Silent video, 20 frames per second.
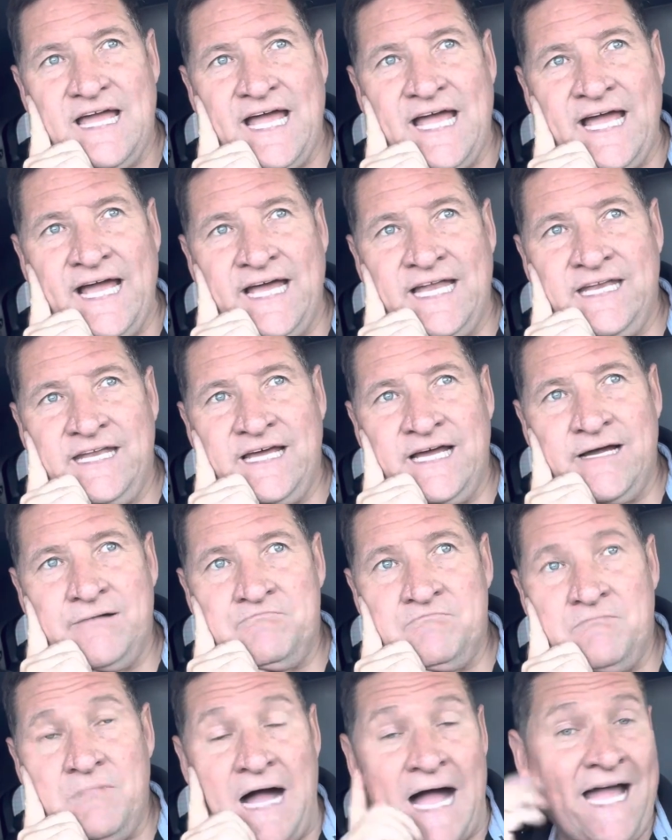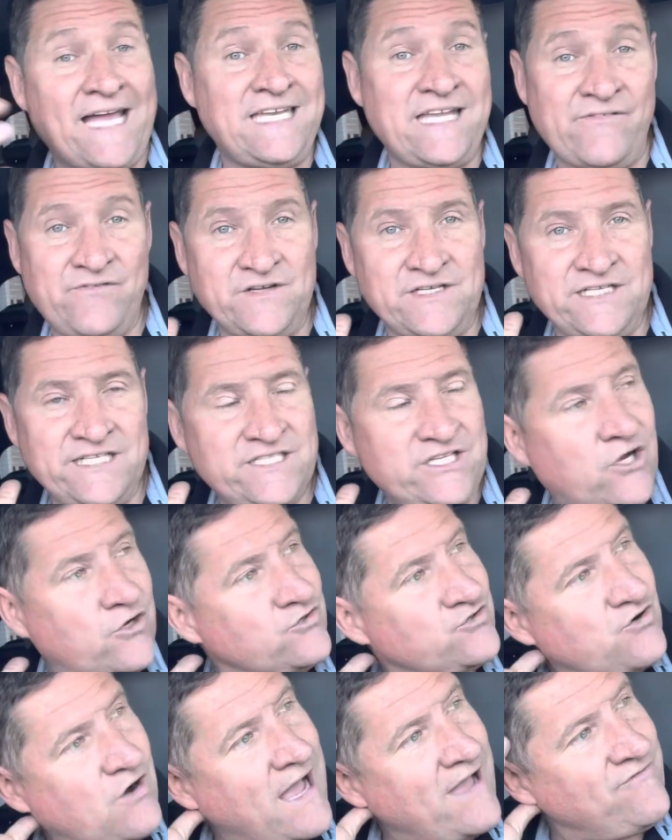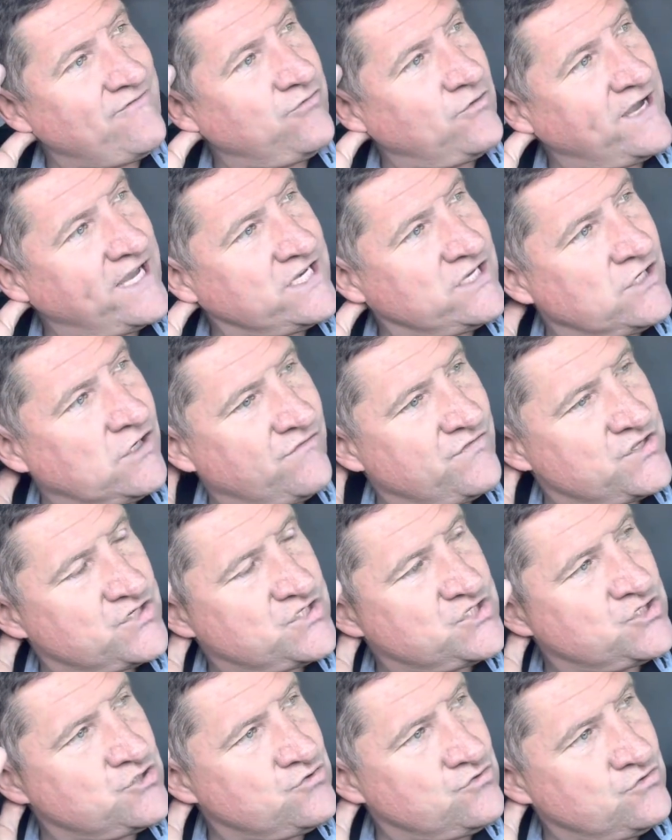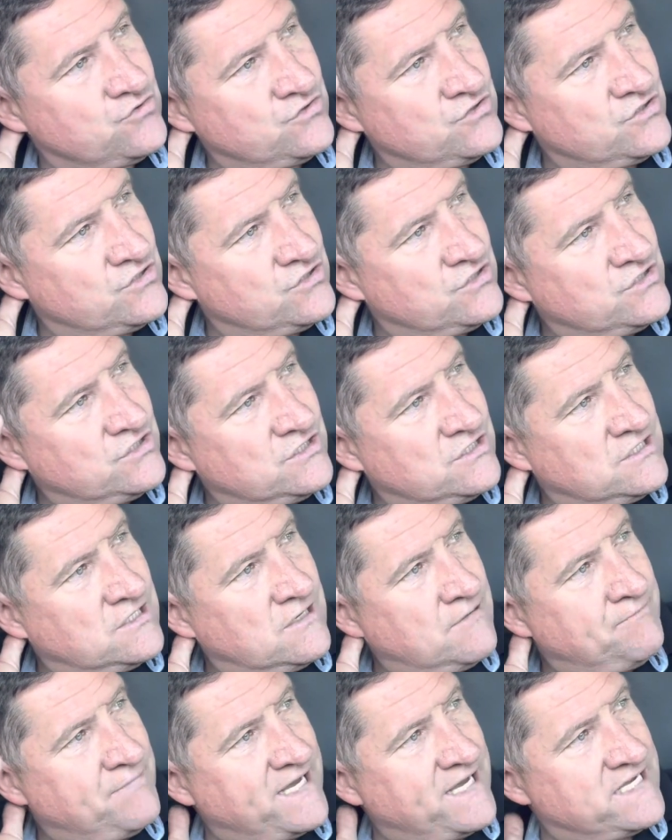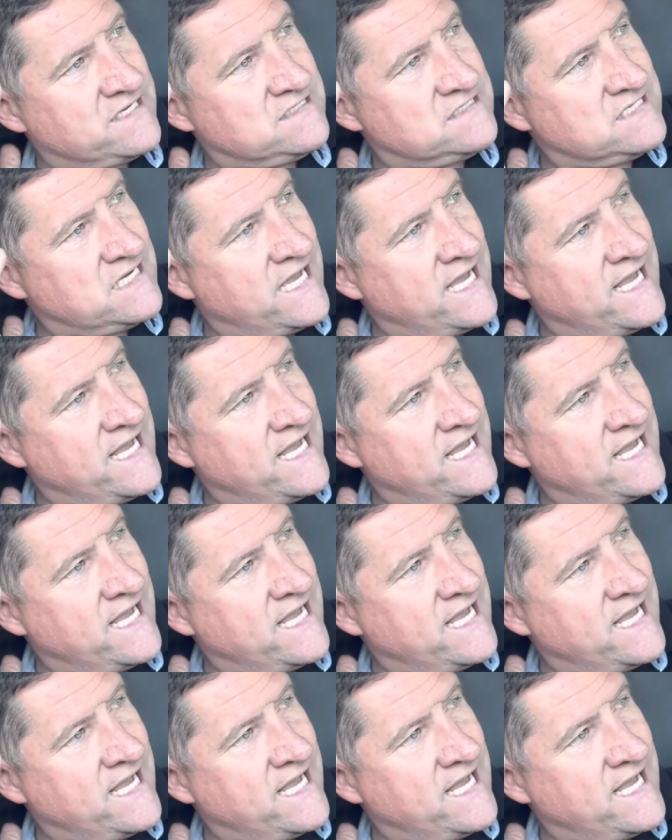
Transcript: And I definitely don't drive for any of the two. But